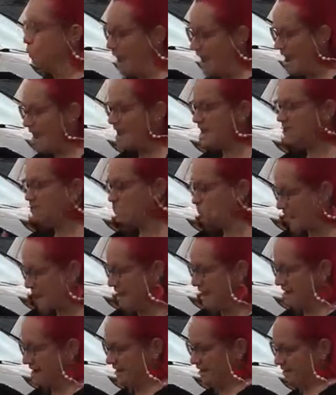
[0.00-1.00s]
when
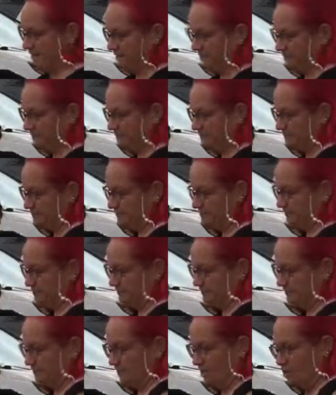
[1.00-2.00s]
we
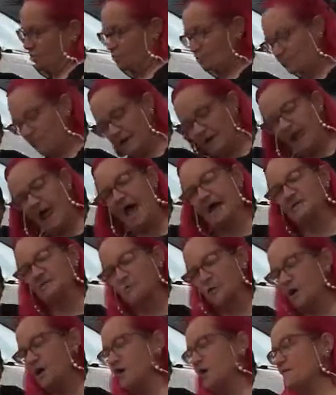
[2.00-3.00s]

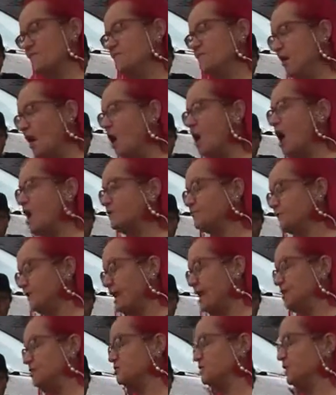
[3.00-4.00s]
realize we're in a far off
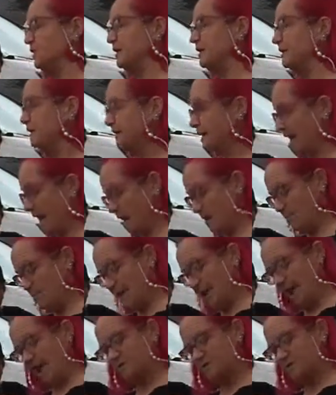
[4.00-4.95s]
country and we